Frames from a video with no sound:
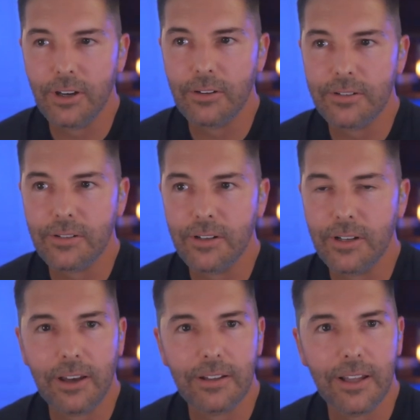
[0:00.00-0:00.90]
They're
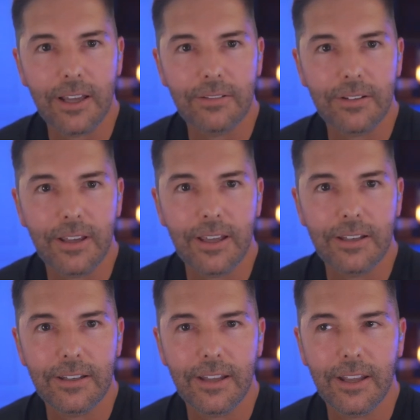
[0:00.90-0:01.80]
starting out in life
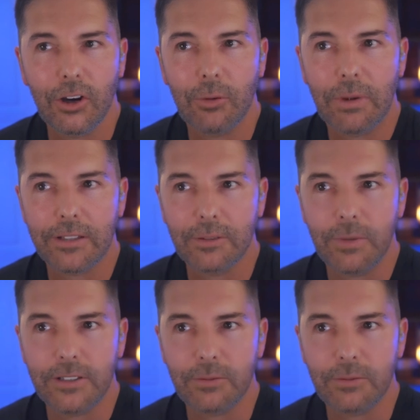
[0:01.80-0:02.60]
and they are about to